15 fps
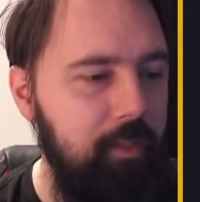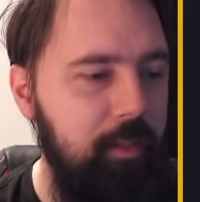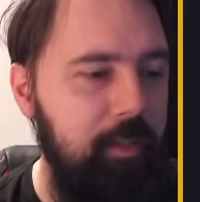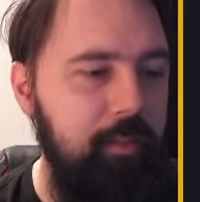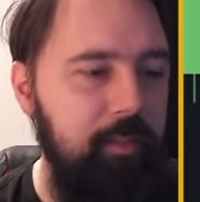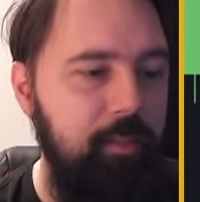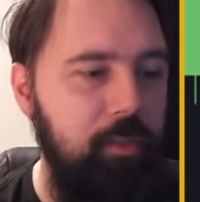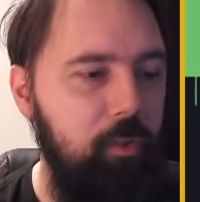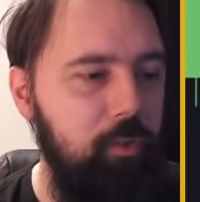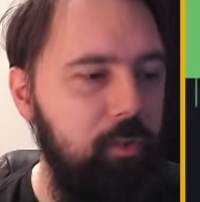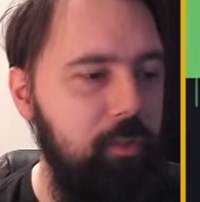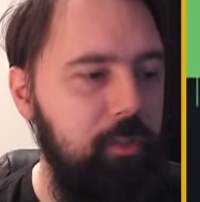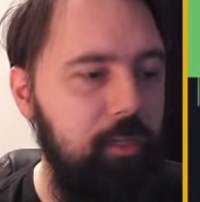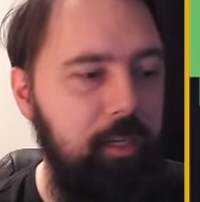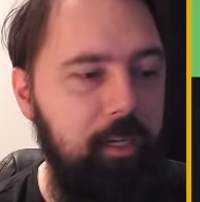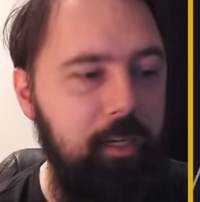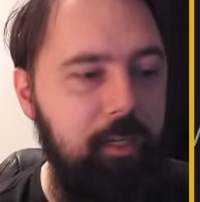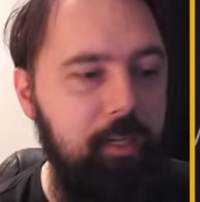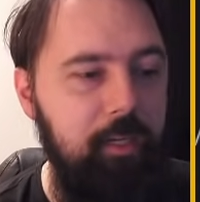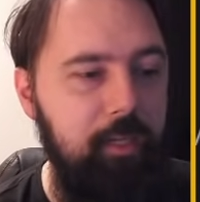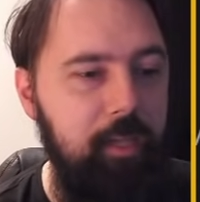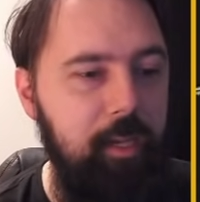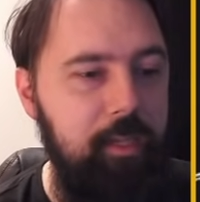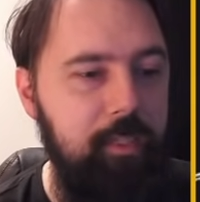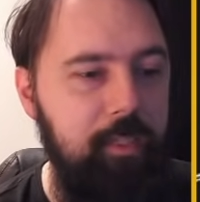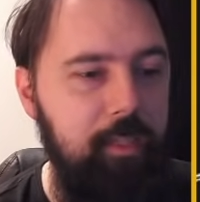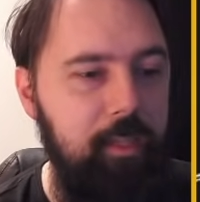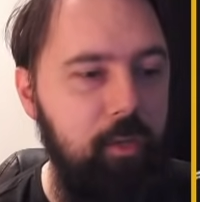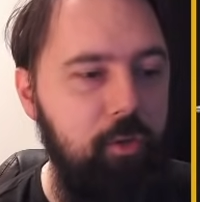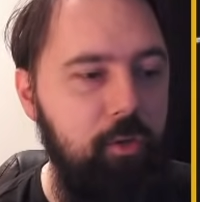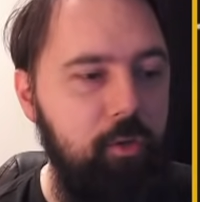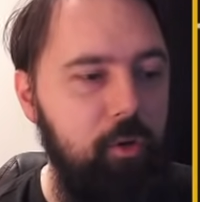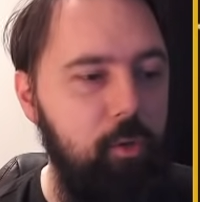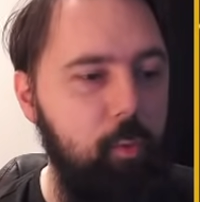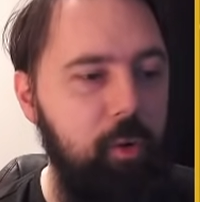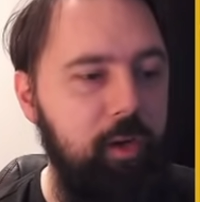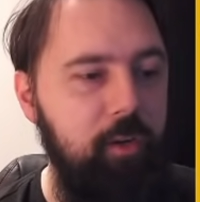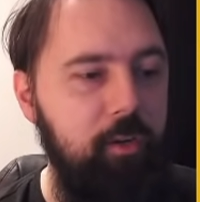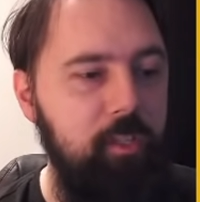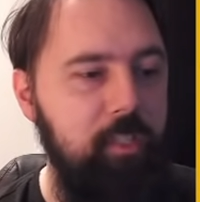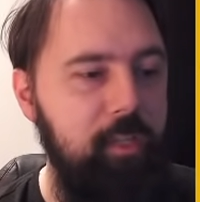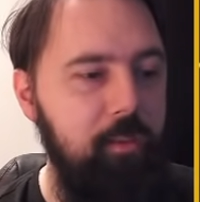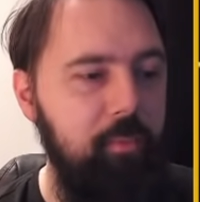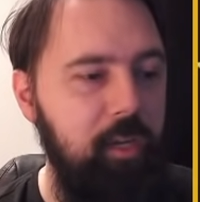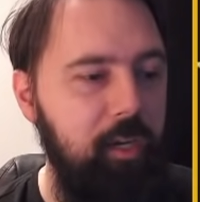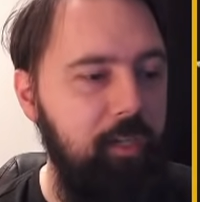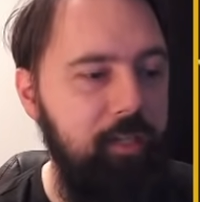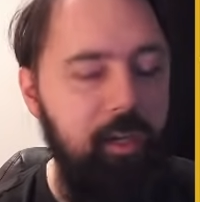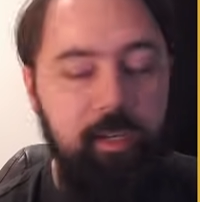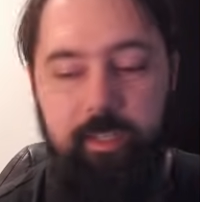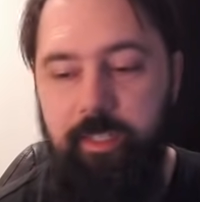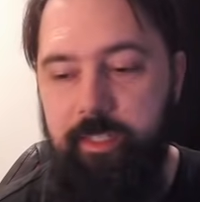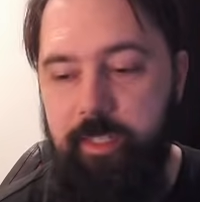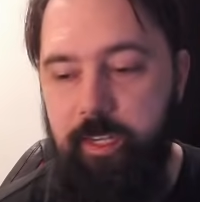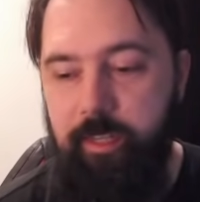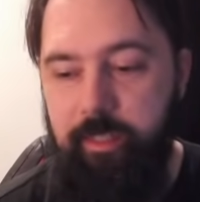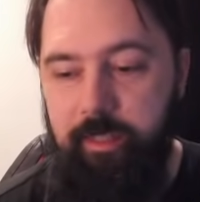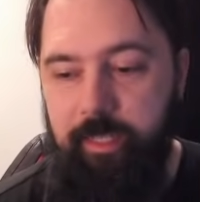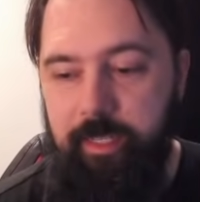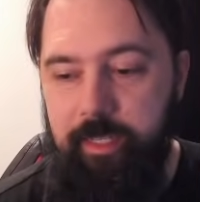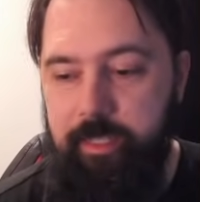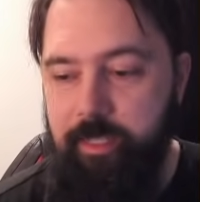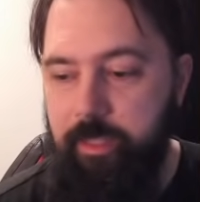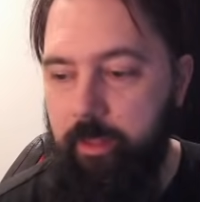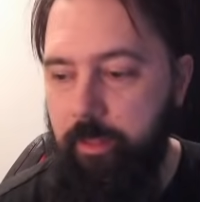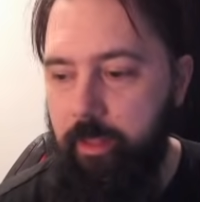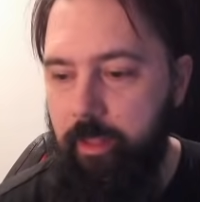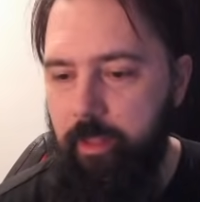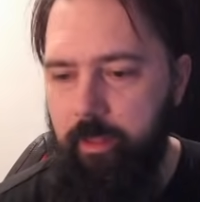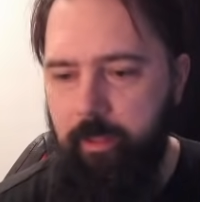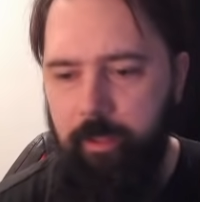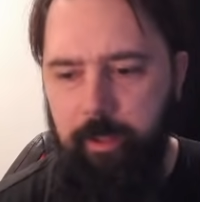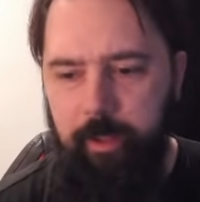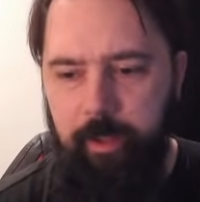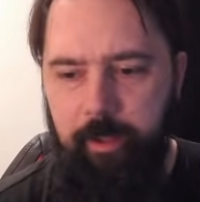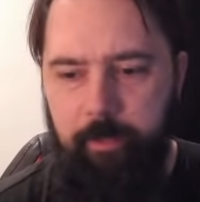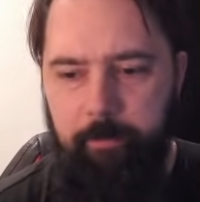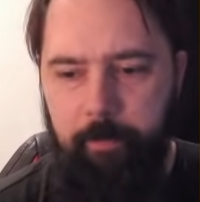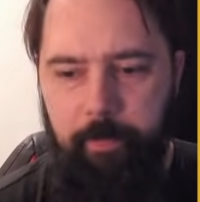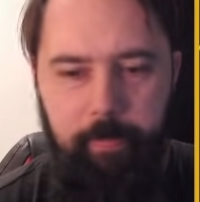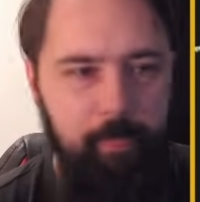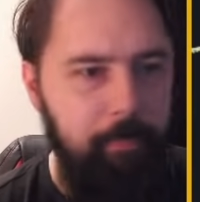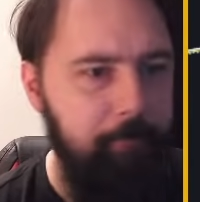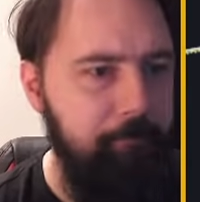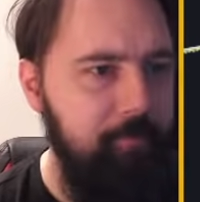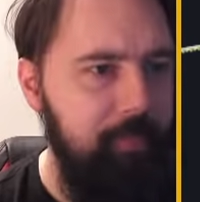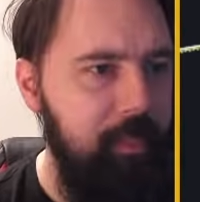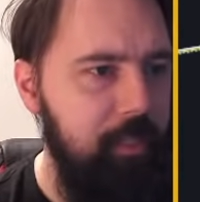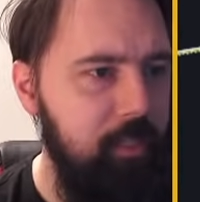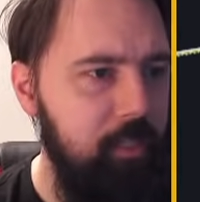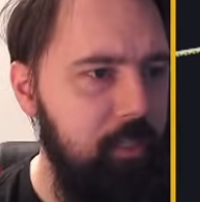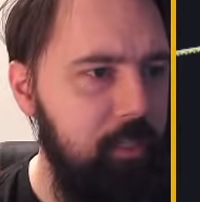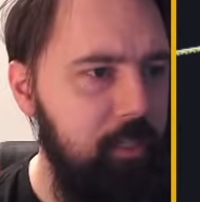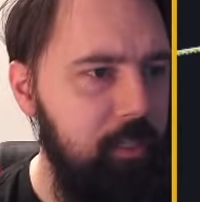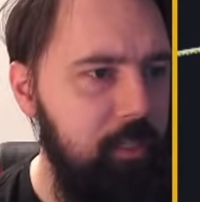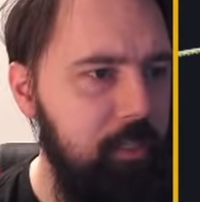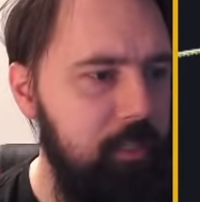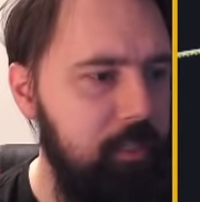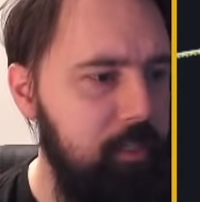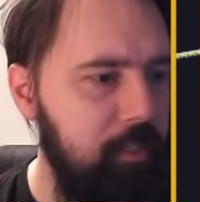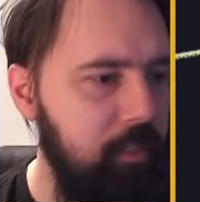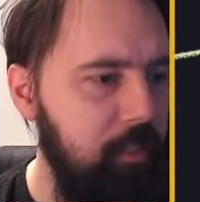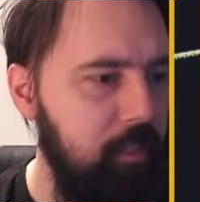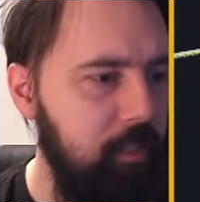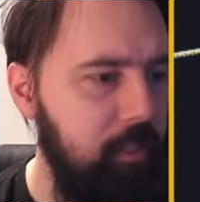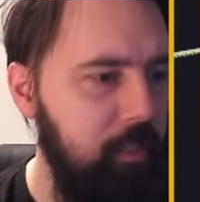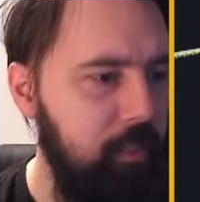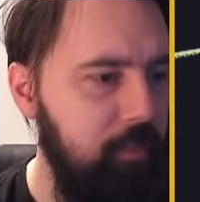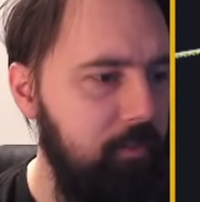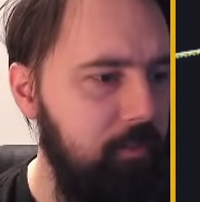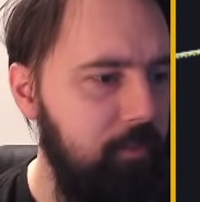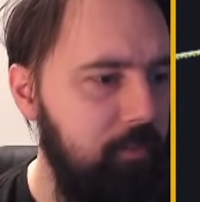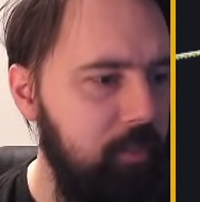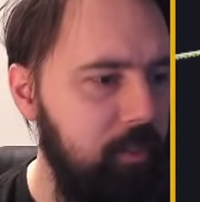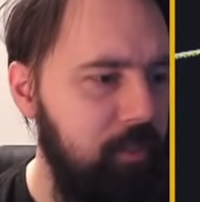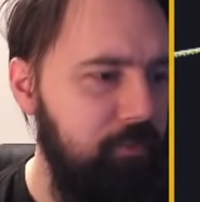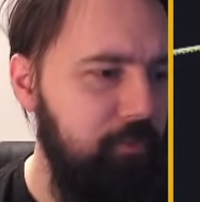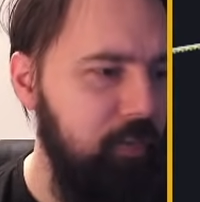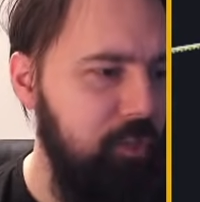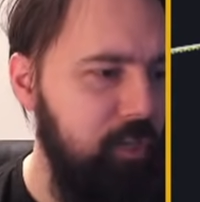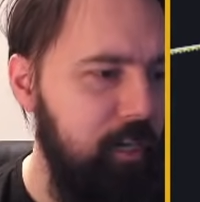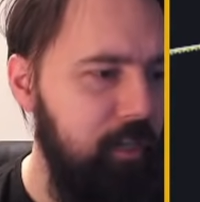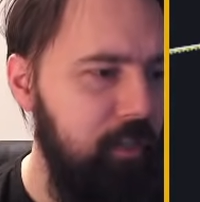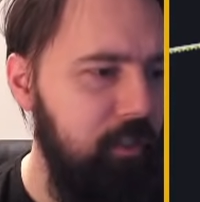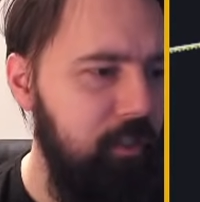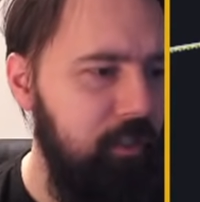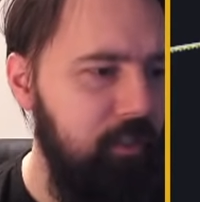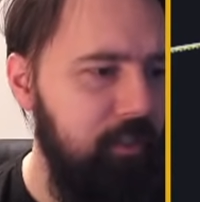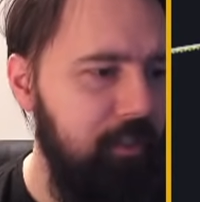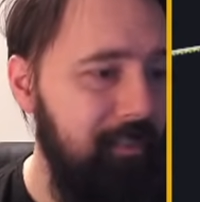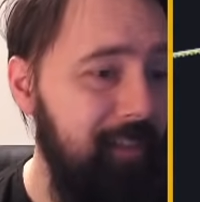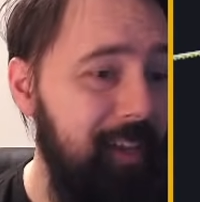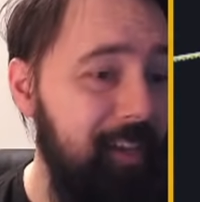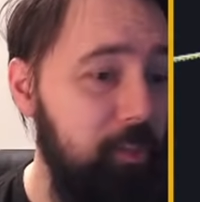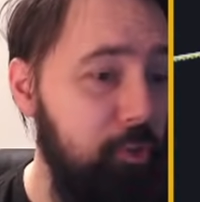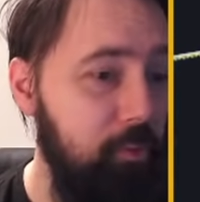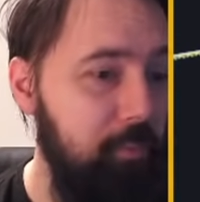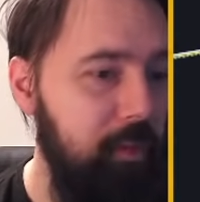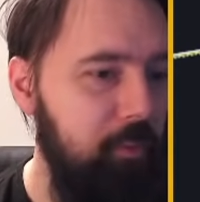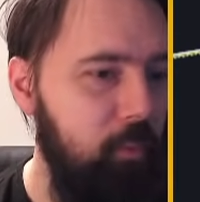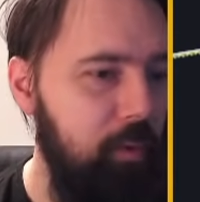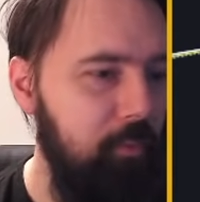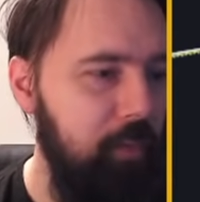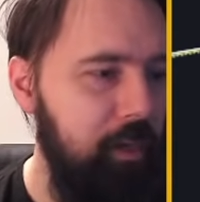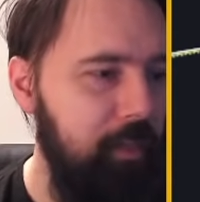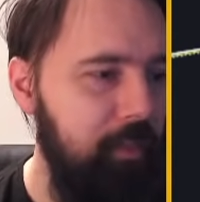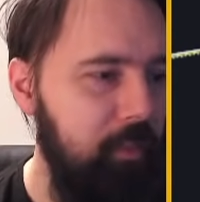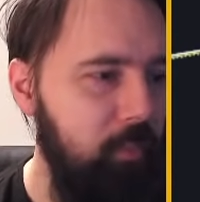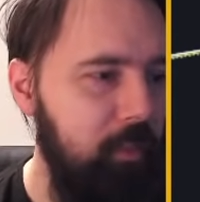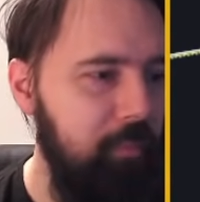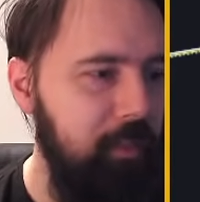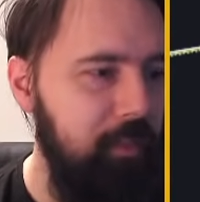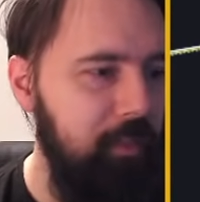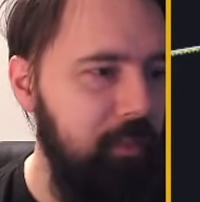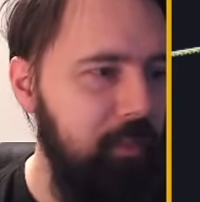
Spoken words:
and dandy on the lines. Now you know where some kind of targets are, at least. That is here. So first target today should be a 181, but